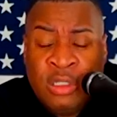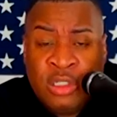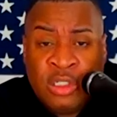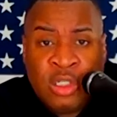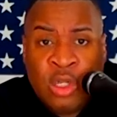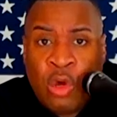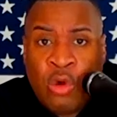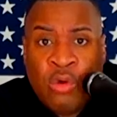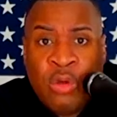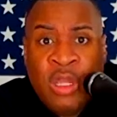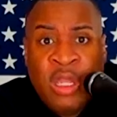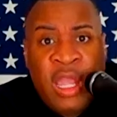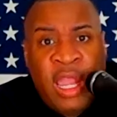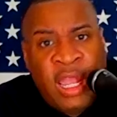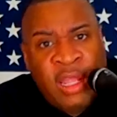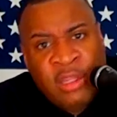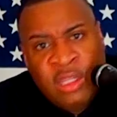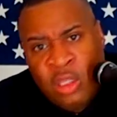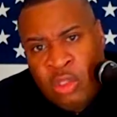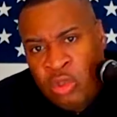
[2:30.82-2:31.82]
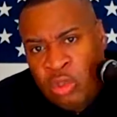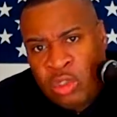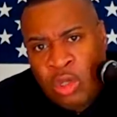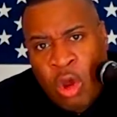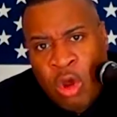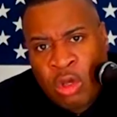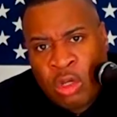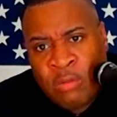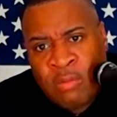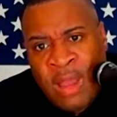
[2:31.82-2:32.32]
So, and then you're
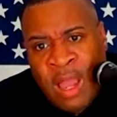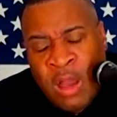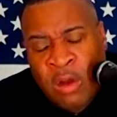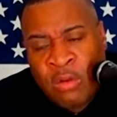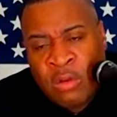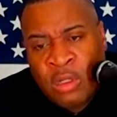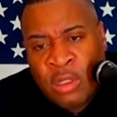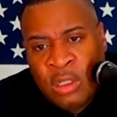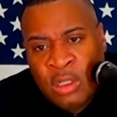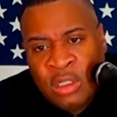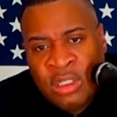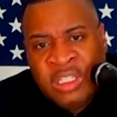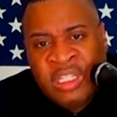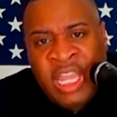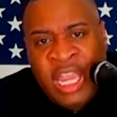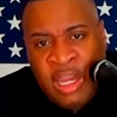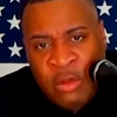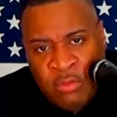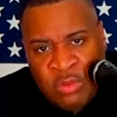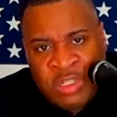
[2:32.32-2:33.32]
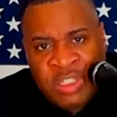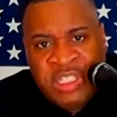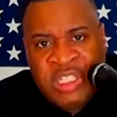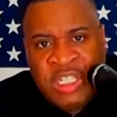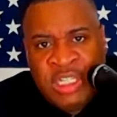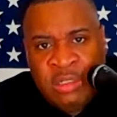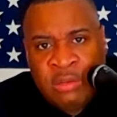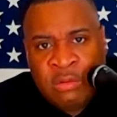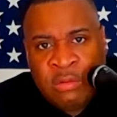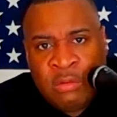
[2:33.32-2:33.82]
talking about gate
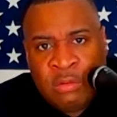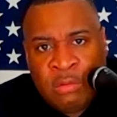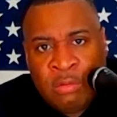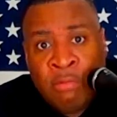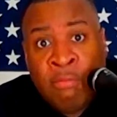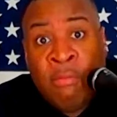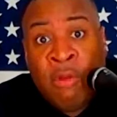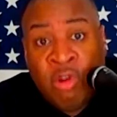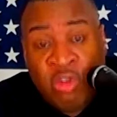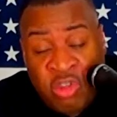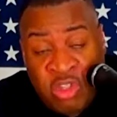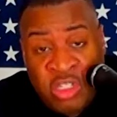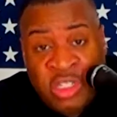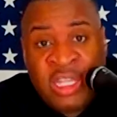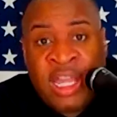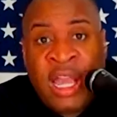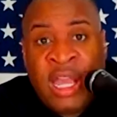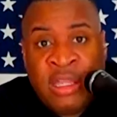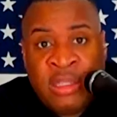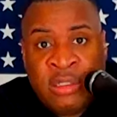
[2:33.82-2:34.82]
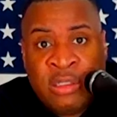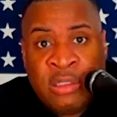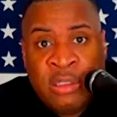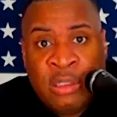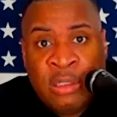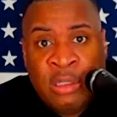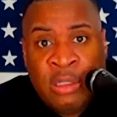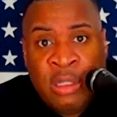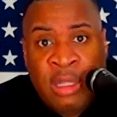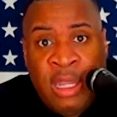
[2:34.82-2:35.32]
receipts, merchandise,
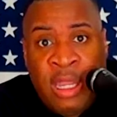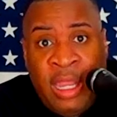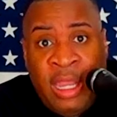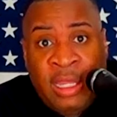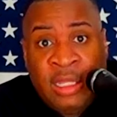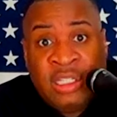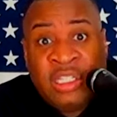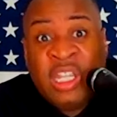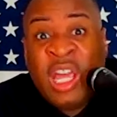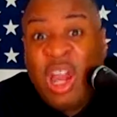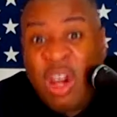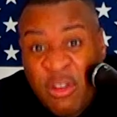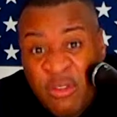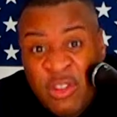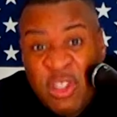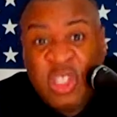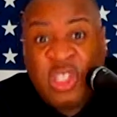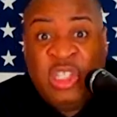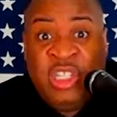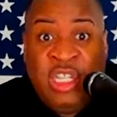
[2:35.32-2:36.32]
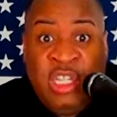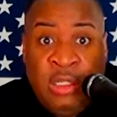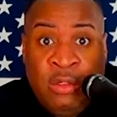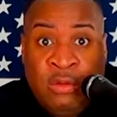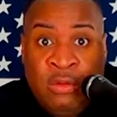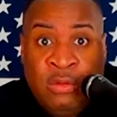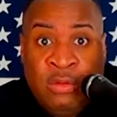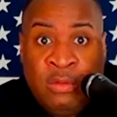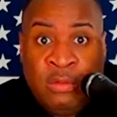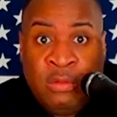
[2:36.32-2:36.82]
television
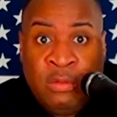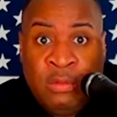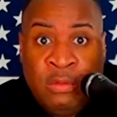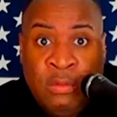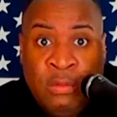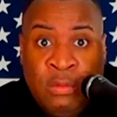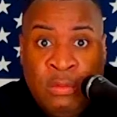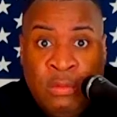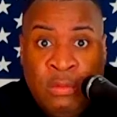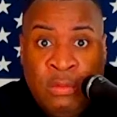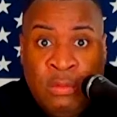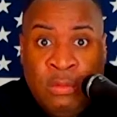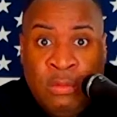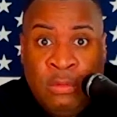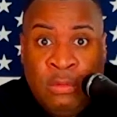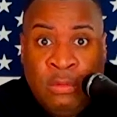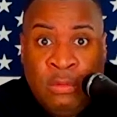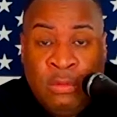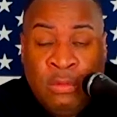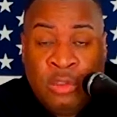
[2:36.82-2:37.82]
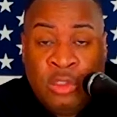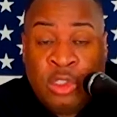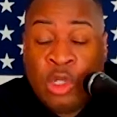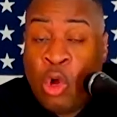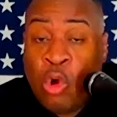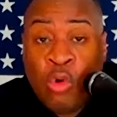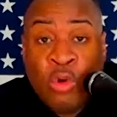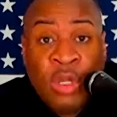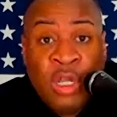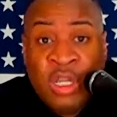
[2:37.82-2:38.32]
deals.
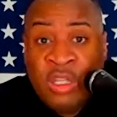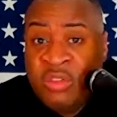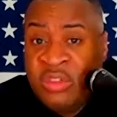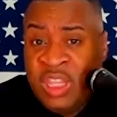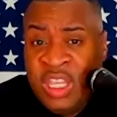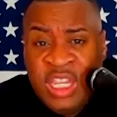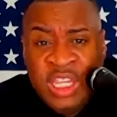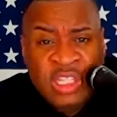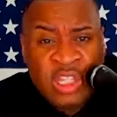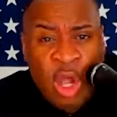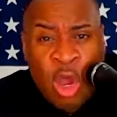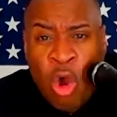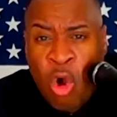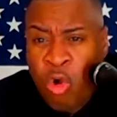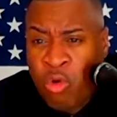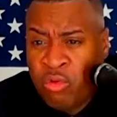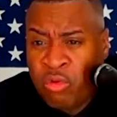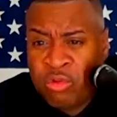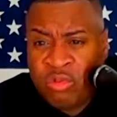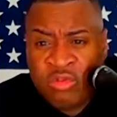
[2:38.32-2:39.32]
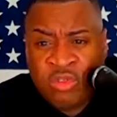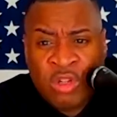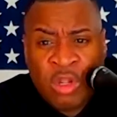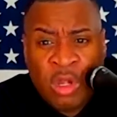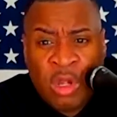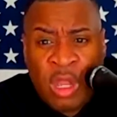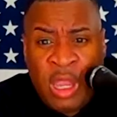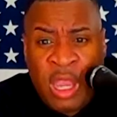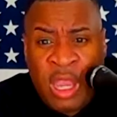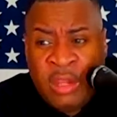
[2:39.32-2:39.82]
So, these owners,
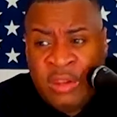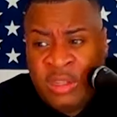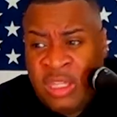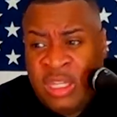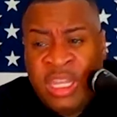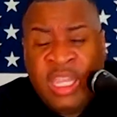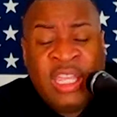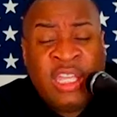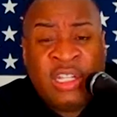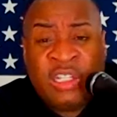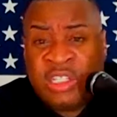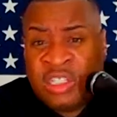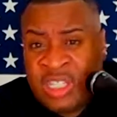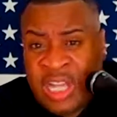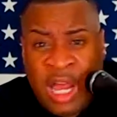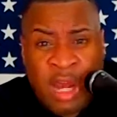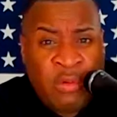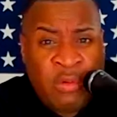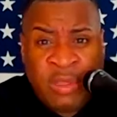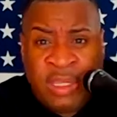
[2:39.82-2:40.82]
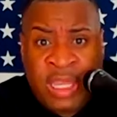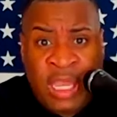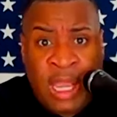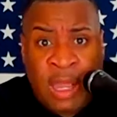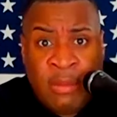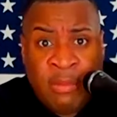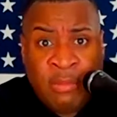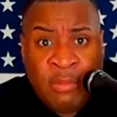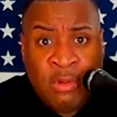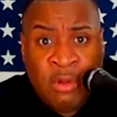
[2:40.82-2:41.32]
and then they get a salary
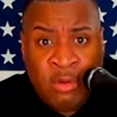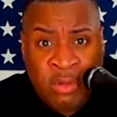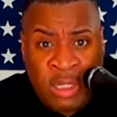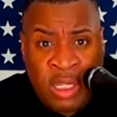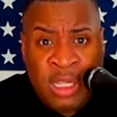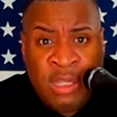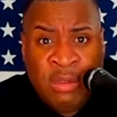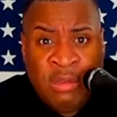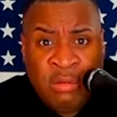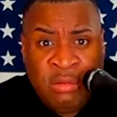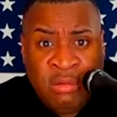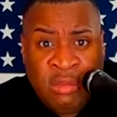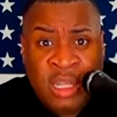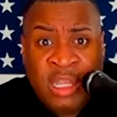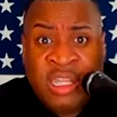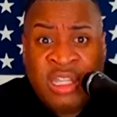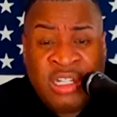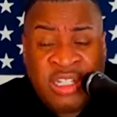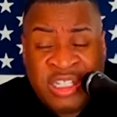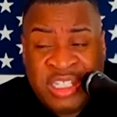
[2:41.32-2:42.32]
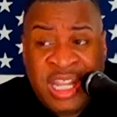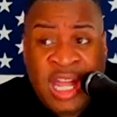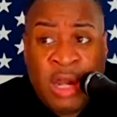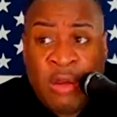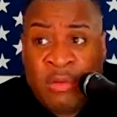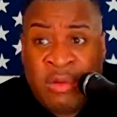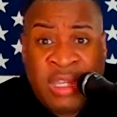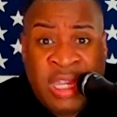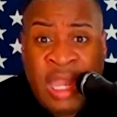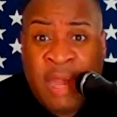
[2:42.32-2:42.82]
cap, okay? They get a
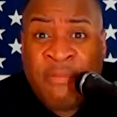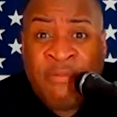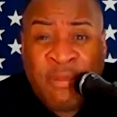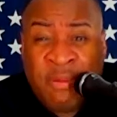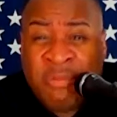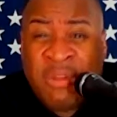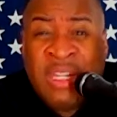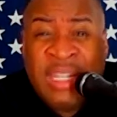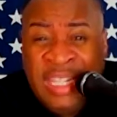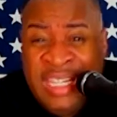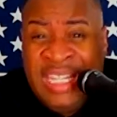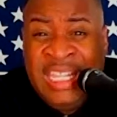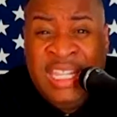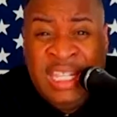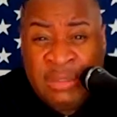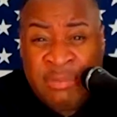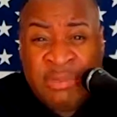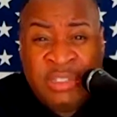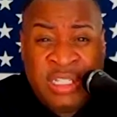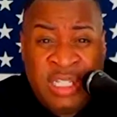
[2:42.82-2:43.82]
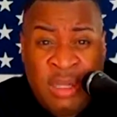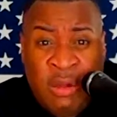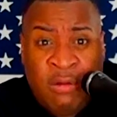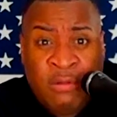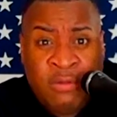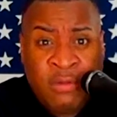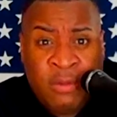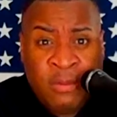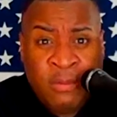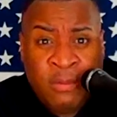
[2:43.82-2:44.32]
salary cap from the league himself.